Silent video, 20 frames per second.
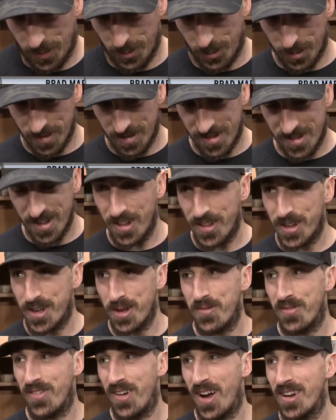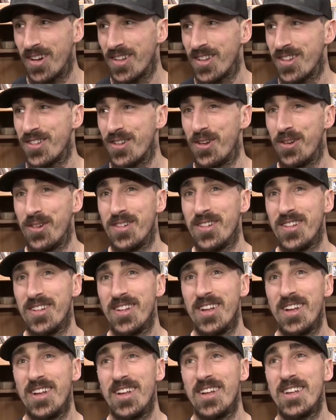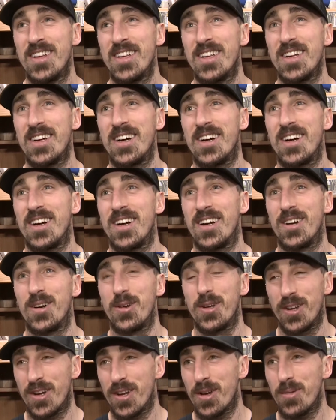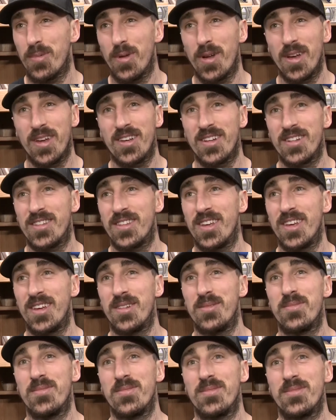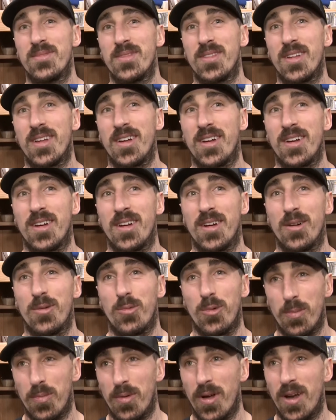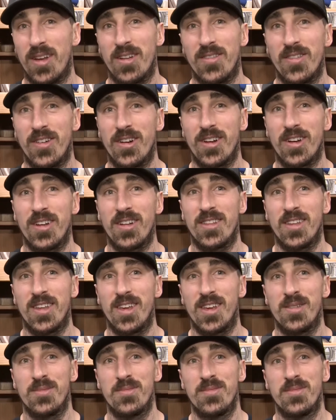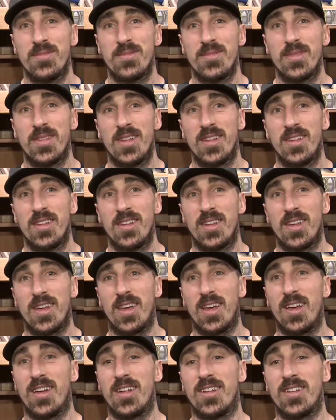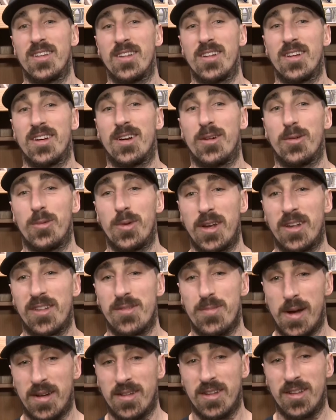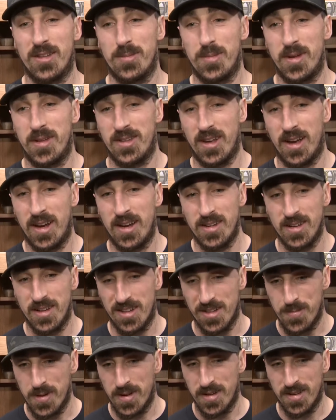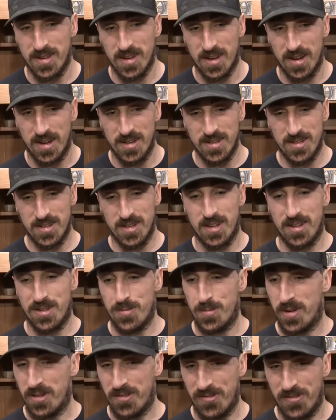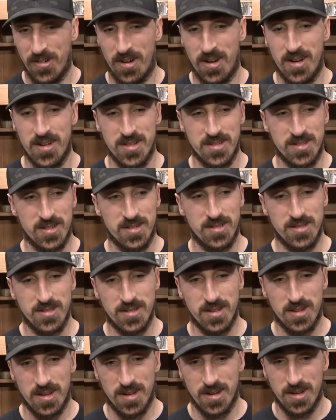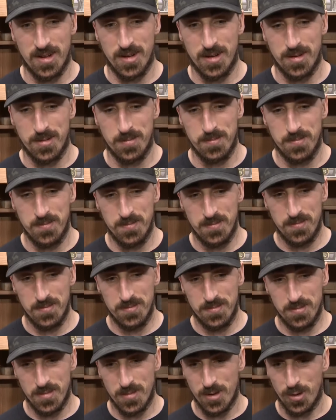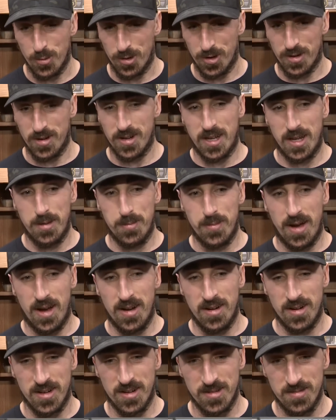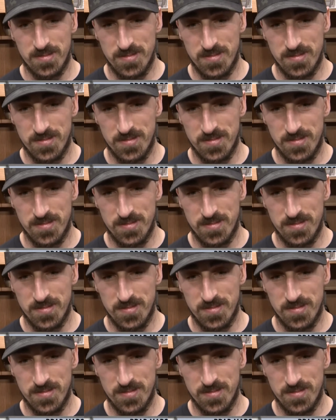we're in the Stanley Cup Finals, so uh, you're going to play a good team. Uh, we're playing a very good team, and uh, we expect it to be tight. It's been tight. It's been fun. Um, so we're going to keep battling.